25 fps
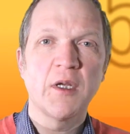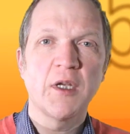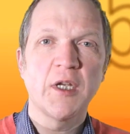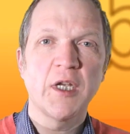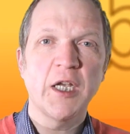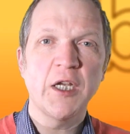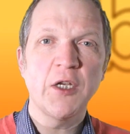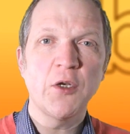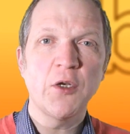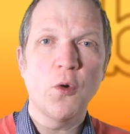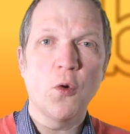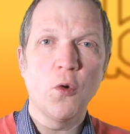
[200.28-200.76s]

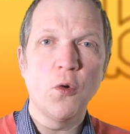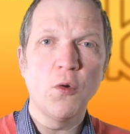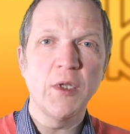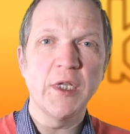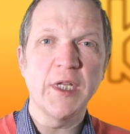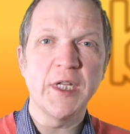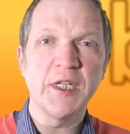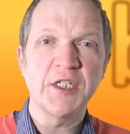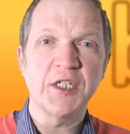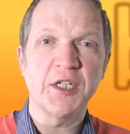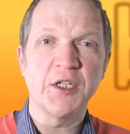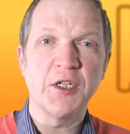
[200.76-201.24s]
In all
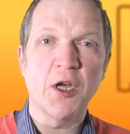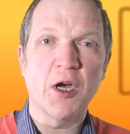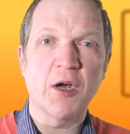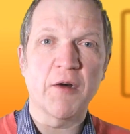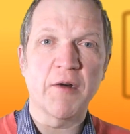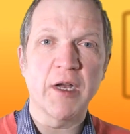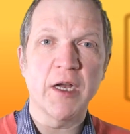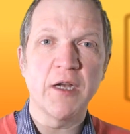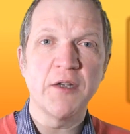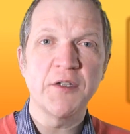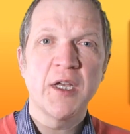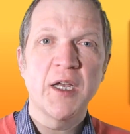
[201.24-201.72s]
these
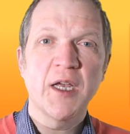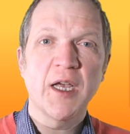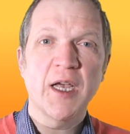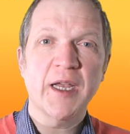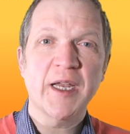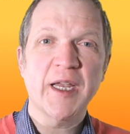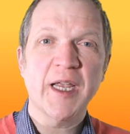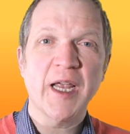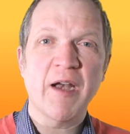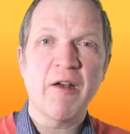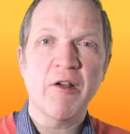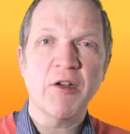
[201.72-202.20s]
scenarios, a
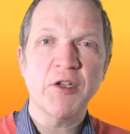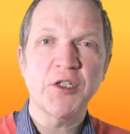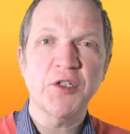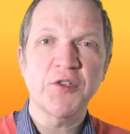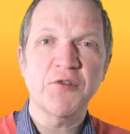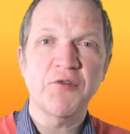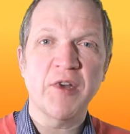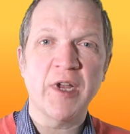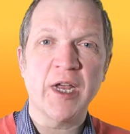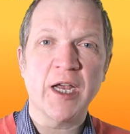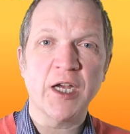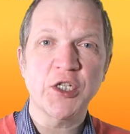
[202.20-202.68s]
character's
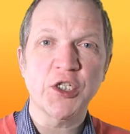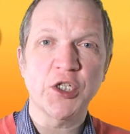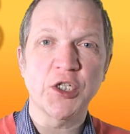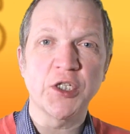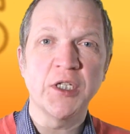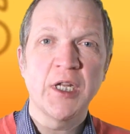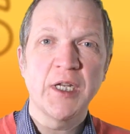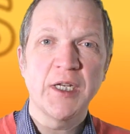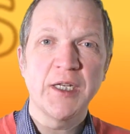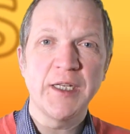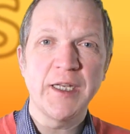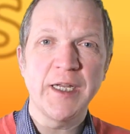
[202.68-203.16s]

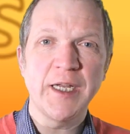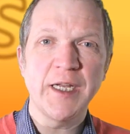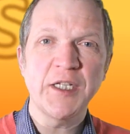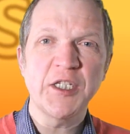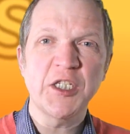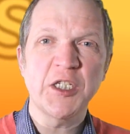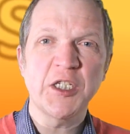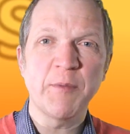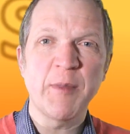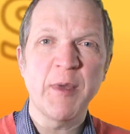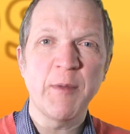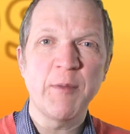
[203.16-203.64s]
reaction needs
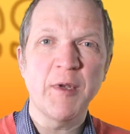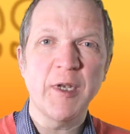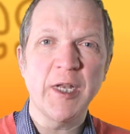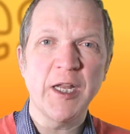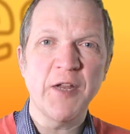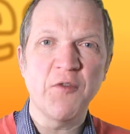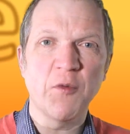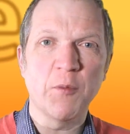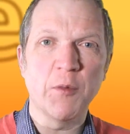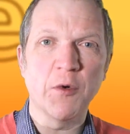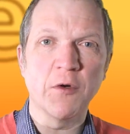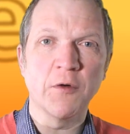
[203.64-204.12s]
to be
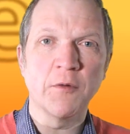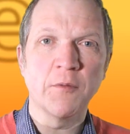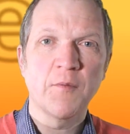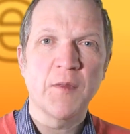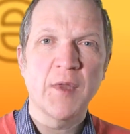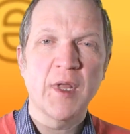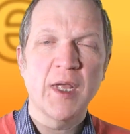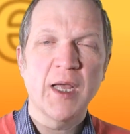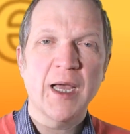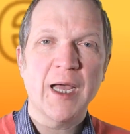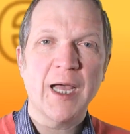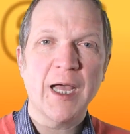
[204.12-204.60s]
believable.
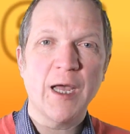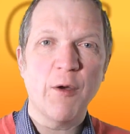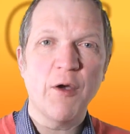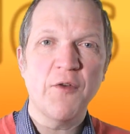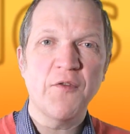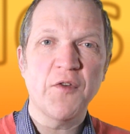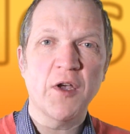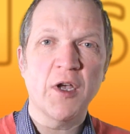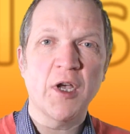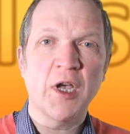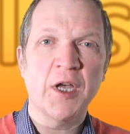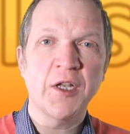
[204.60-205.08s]

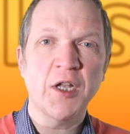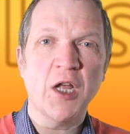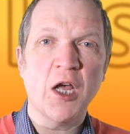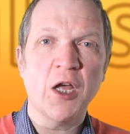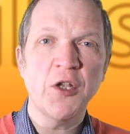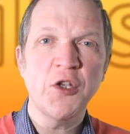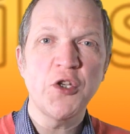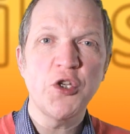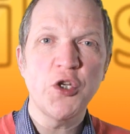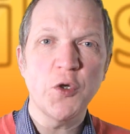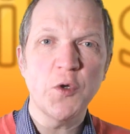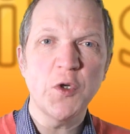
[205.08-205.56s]
However, an
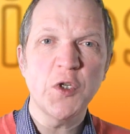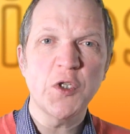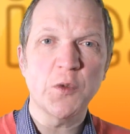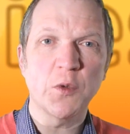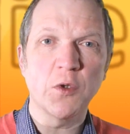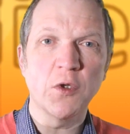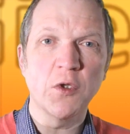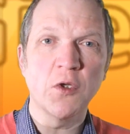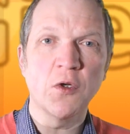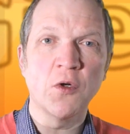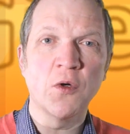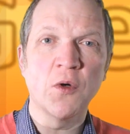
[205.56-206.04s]

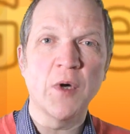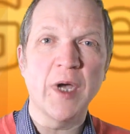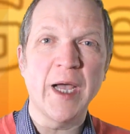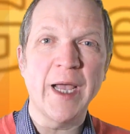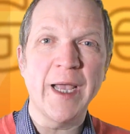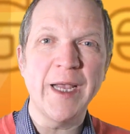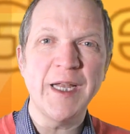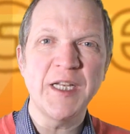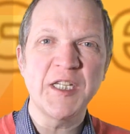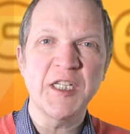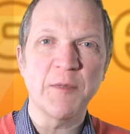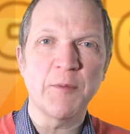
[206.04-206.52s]
unusual or
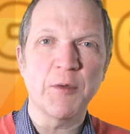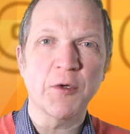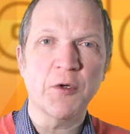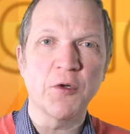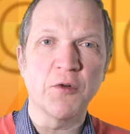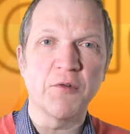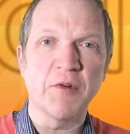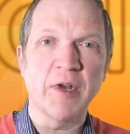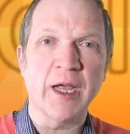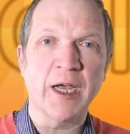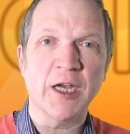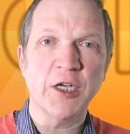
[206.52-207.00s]
atypical
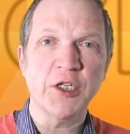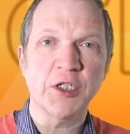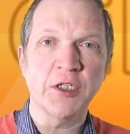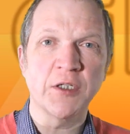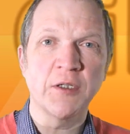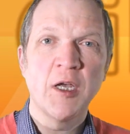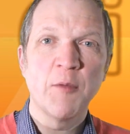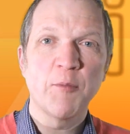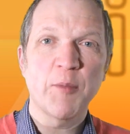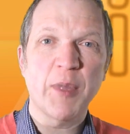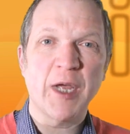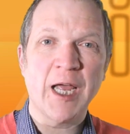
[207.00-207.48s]

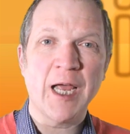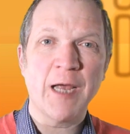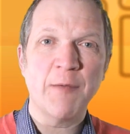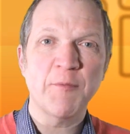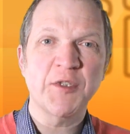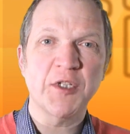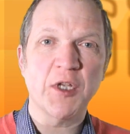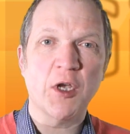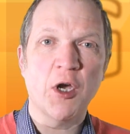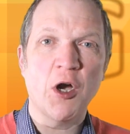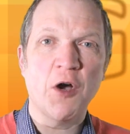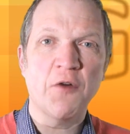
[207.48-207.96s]
reaction,
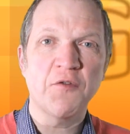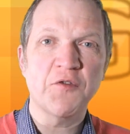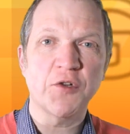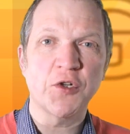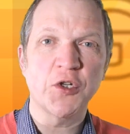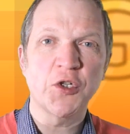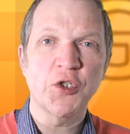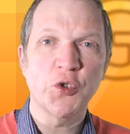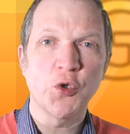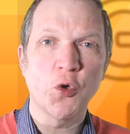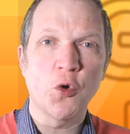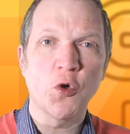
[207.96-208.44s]
perhaps after a
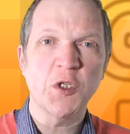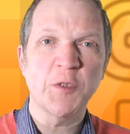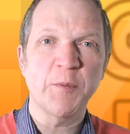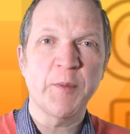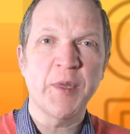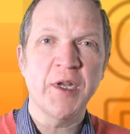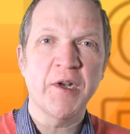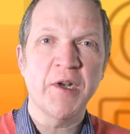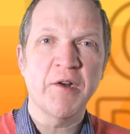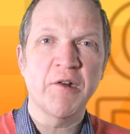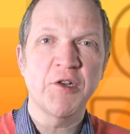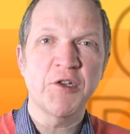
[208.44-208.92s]
short
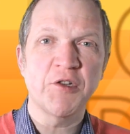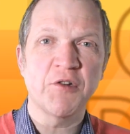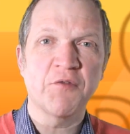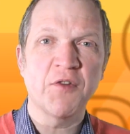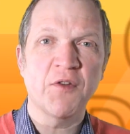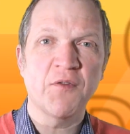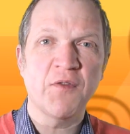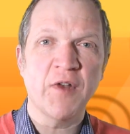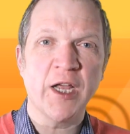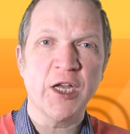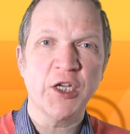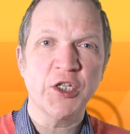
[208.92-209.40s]
period of
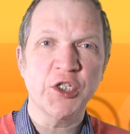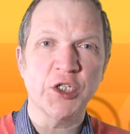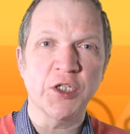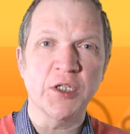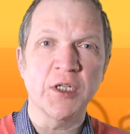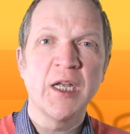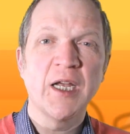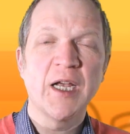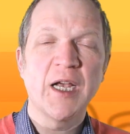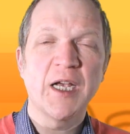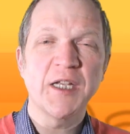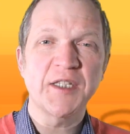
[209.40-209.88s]
reflection
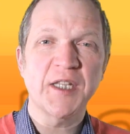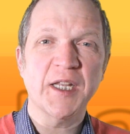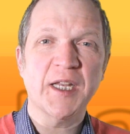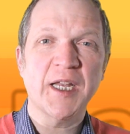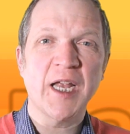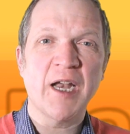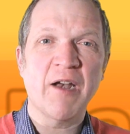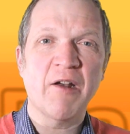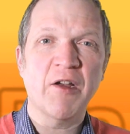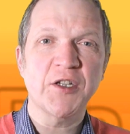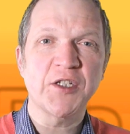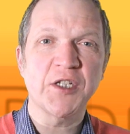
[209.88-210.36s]
as the
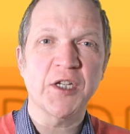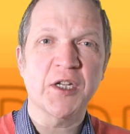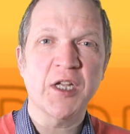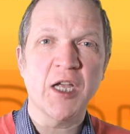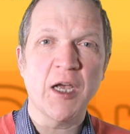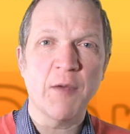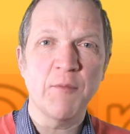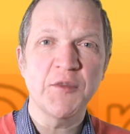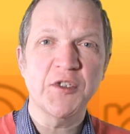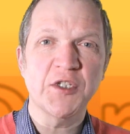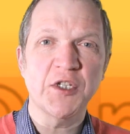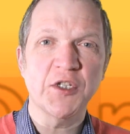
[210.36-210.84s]
character
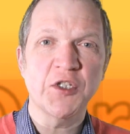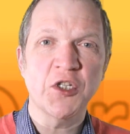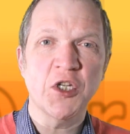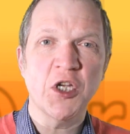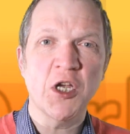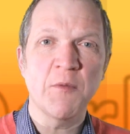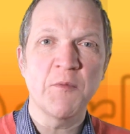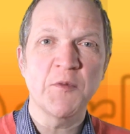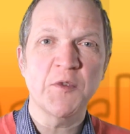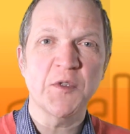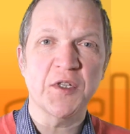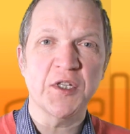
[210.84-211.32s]
comes to
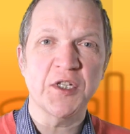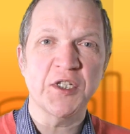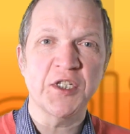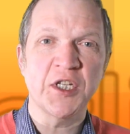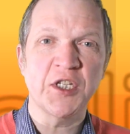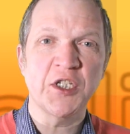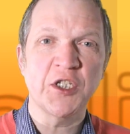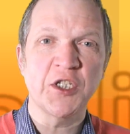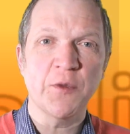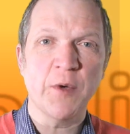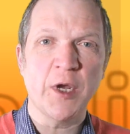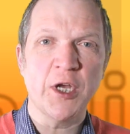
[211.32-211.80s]
terms with the
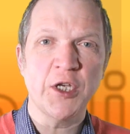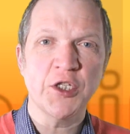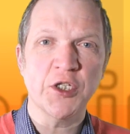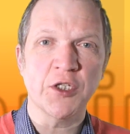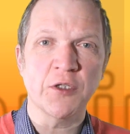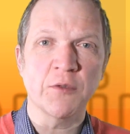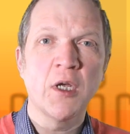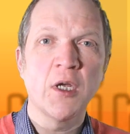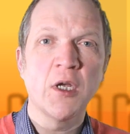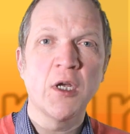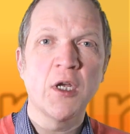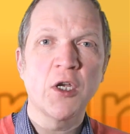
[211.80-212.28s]

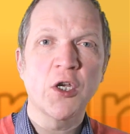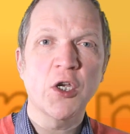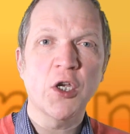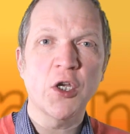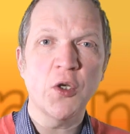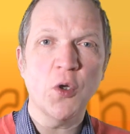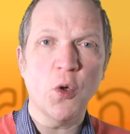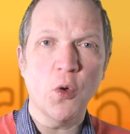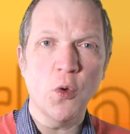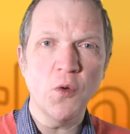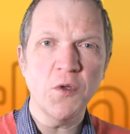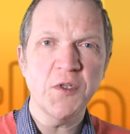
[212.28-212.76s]
situation, can
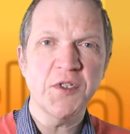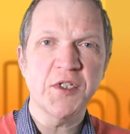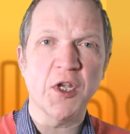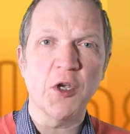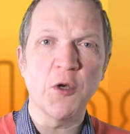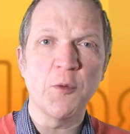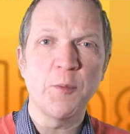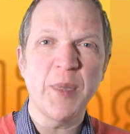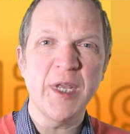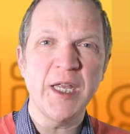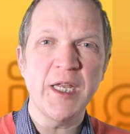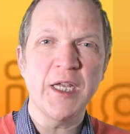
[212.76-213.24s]
also
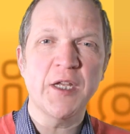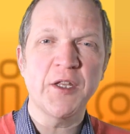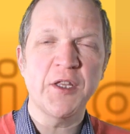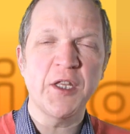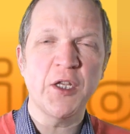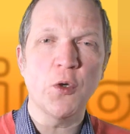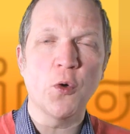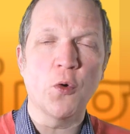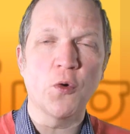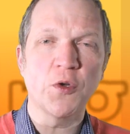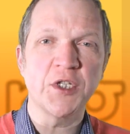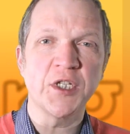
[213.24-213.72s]
pique
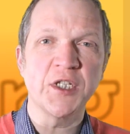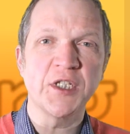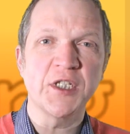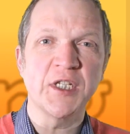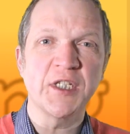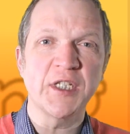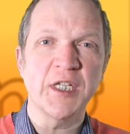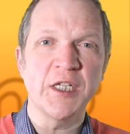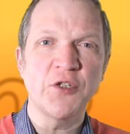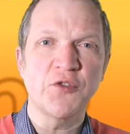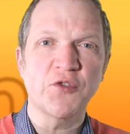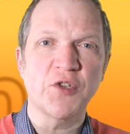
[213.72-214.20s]
the
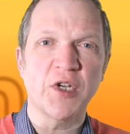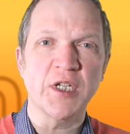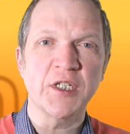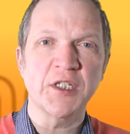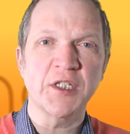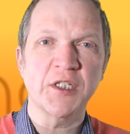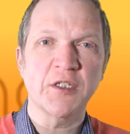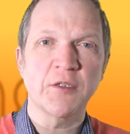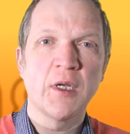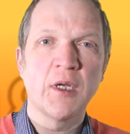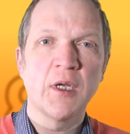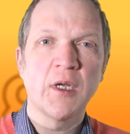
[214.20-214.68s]
audience's
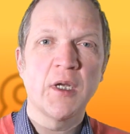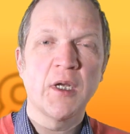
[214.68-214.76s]
interest.